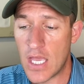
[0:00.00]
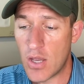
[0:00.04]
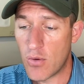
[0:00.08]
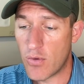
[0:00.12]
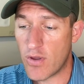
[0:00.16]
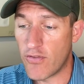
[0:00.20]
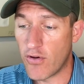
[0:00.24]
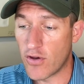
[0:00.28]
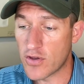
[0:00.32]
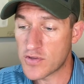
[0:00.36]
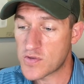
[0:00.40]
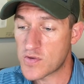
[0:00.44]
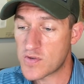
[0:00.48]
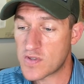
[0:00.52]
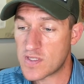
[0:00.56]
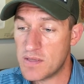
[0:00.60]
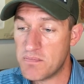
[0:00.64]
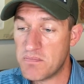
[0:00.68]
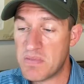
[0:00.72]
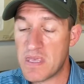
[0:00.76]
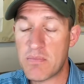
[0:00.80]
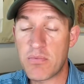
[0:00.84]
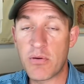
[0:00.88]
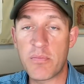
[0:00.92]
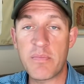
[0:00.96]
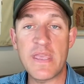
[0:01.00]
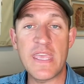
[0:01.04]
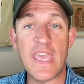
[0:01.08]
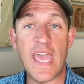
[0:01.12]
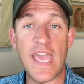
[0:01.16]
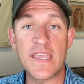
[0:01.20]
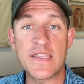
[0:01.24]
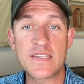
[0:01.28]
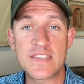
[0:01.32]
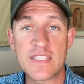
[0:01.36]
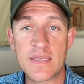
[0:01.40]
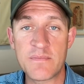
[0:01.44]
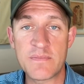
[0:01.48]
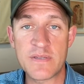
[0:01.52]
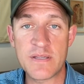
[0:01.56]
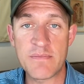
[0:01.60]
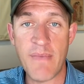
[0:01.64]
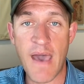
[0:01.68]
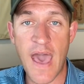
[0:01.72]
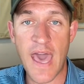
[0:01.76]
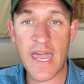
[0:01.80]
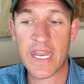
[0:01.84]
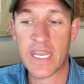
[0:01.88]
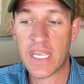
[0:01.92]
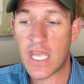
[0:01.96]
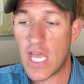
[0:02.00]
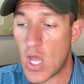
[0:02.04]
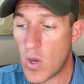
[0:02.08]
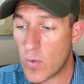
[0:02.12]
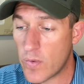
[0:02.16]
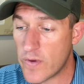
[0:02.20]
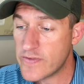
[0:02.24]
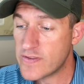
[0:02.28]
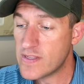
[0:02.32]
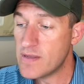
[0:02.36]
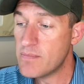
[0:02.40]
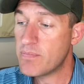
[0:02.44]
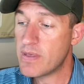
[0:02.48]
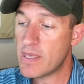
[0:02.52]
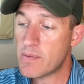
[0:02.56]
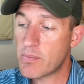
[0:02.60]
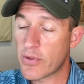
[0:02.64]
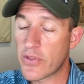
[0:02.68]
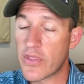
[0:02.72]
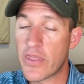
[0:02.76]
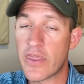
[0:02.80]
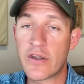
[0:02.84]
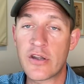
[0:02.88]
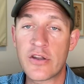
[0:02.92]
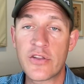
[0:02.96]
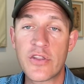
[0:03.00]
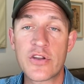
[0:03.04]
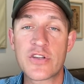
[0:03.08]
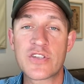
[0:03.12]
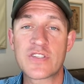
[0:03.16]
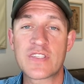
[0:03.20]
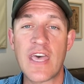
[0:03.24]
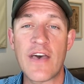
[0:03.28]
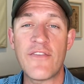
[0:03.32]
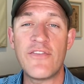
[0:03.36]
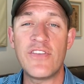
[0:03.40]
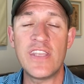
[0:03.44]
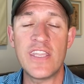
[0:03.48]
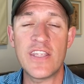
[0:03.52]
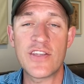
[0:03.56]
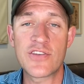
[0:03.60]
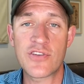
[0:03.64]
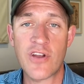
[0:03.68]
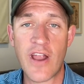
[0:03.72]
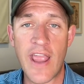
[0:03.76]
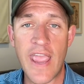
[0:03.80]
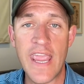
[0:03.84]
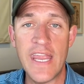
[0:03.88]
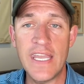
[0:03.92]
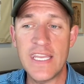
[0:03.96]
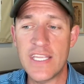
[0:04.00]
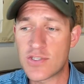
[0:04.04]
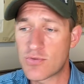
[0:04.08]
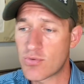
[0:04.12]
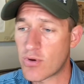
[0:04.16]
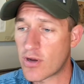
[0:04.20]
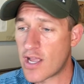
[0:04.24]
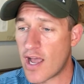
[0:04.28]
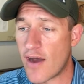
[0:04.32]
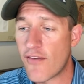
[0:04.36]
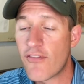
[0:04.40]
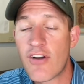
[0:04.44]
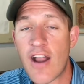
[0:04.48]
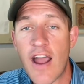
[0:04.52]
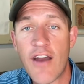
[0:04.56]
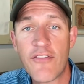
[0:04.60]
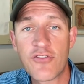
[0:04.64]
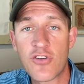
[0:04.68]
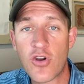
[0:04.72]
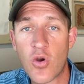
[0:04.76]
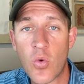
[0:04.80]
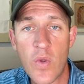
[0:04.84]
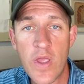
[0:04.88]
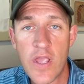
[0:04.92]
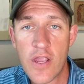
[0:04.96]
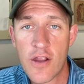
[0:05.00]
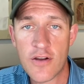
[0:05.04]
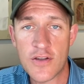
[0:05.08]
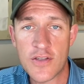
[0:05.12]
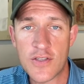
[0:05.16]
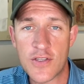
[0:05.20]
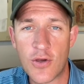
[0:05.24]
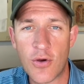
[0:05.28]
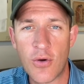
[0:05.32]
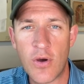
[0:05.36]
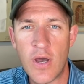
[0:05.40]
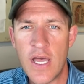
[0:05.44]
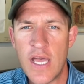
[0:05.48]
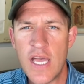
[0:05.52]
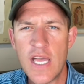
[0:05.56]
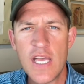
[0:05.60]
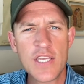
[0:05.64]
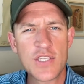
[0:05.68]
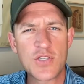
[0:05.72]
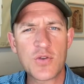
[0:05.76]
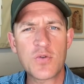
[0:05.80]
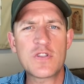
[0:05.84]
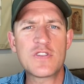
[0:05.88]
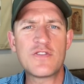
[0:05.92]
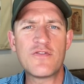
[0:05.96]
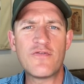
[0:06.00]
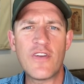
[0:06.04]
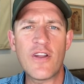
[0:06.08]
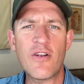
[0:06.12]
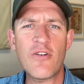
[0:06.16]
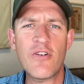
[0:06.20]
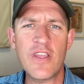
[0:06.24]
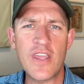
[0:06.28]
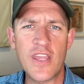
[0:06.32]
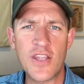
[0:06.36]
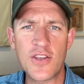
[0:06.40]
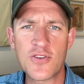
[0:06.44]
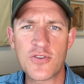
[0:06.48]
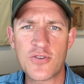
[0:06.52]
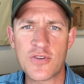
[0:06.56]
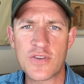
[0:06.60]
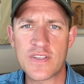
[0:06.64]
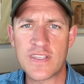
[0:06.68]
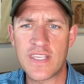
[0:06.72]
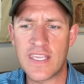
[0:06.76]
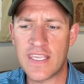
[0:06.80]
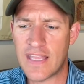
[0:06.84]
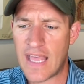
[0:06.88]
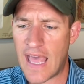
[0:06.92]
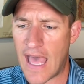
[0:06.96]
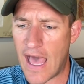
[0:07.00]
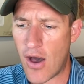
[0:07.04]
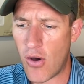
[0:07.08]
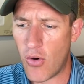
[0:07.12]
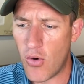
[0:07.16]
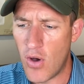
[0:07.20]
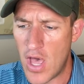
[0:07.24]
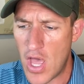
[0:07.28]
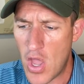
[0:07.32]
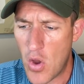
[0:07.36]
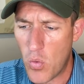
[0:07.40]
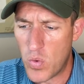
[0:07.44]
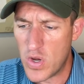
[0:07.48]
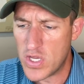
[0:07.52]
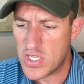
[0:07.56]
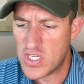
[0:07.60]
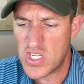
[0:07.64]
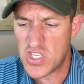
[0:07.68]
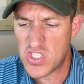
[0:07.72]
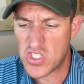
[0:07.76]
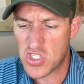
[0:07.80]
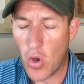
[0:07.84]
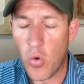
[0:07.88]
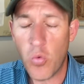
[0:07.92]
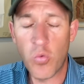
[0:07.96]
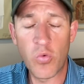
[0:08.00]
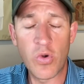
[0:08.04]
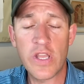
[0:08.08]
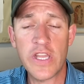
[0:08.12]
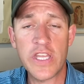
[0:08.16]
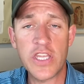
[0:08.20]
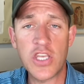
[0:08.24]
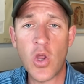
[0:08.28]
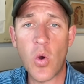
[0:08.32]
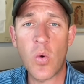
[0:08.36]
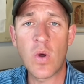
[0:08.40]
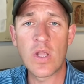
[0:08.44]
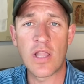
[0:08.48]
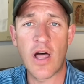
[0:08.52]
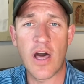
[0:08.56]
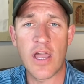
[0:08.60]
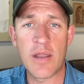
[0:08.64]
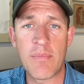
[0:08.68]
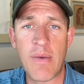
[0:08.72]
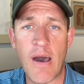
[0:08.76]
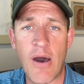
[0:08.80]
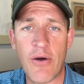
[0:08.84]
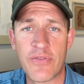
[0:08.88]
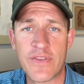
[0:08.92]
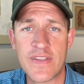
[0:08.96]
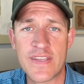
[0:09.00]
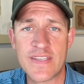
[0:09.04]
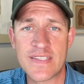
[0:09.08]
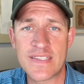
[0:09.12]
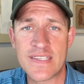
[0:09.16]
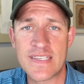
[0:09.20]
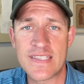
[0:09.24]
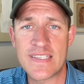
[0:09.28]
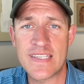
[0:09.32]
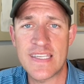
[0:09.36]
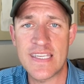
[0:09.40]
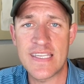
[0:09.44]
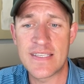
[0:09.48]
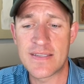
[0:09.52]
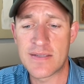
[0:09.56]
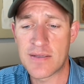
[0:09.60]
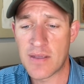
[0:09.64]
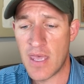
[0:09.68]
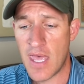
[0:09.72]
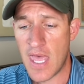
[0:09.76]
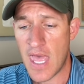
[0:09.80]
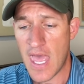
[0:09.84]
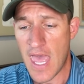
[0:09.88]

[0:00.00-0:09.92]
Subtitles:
We've also seen people be asymptomatic. We've seen people that are in their 70s or 80s recover after a week or two. So it's very interesting how we just don't really know a lot about this disease.